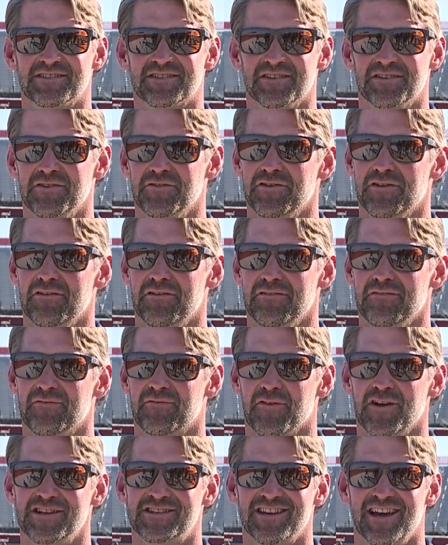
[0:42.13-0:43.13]
to do it on
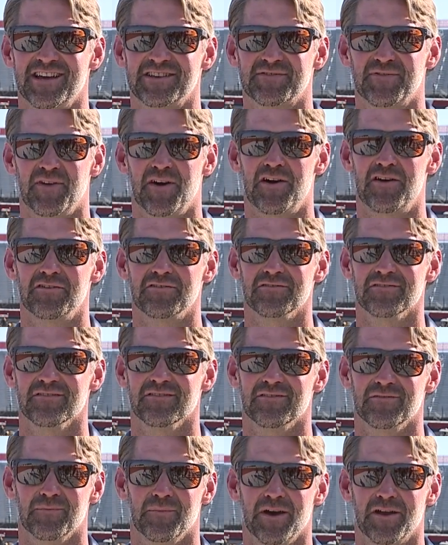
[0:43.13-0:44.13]
fresh asphalt
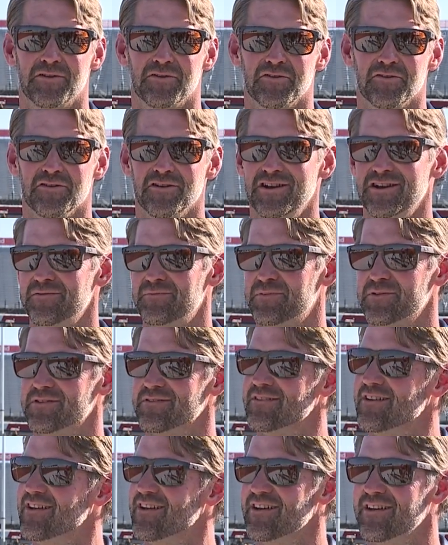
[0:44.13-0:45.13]
and better grip and